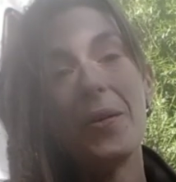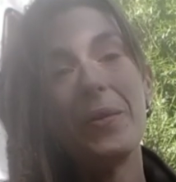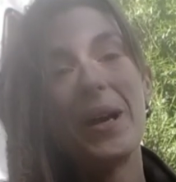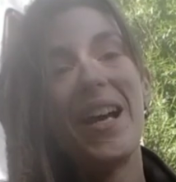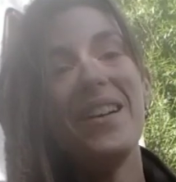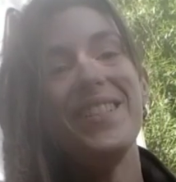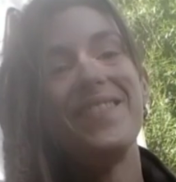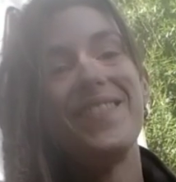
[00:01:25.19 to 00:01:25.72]
why
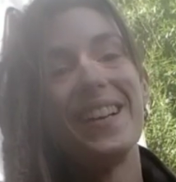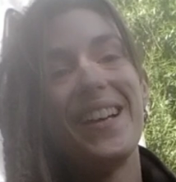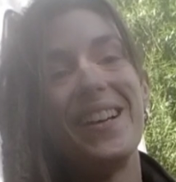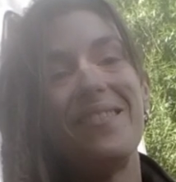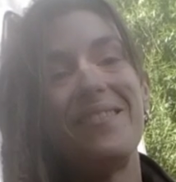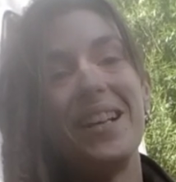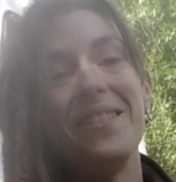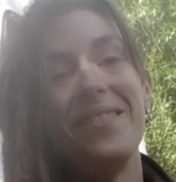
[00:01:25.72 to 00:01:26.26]

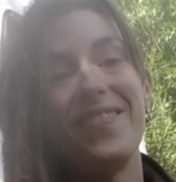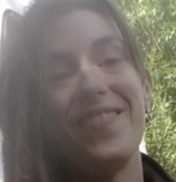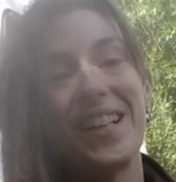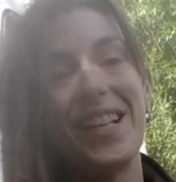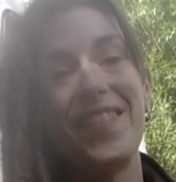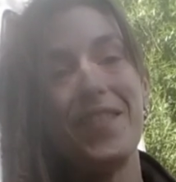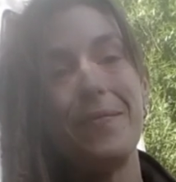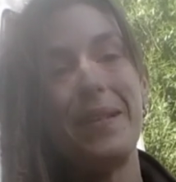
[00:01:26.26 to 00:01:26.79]
would
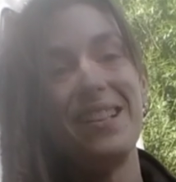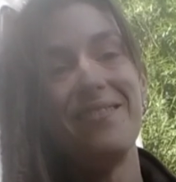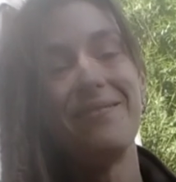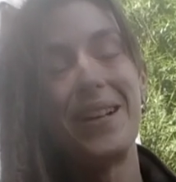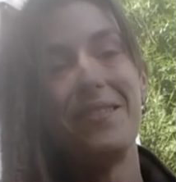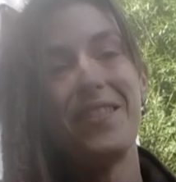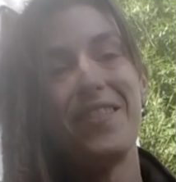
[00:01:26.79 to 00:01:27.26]
the